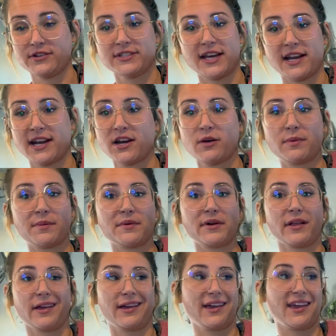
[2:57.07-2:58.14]
And I know people are
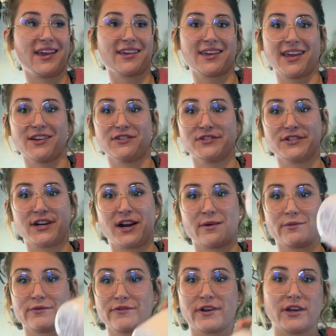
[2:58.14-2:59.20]
like, eh, candles are
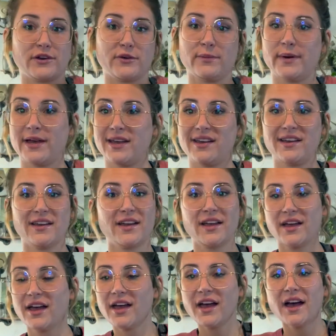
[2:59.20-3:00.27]
terrible for you, but
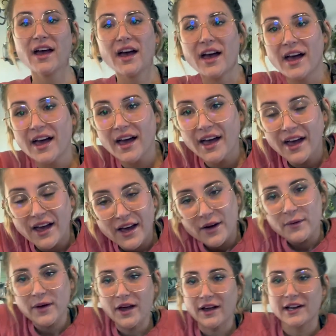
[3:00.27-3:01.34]

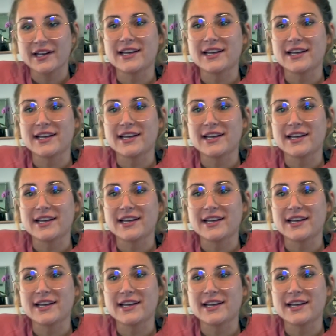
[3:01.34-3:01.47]
we all gotta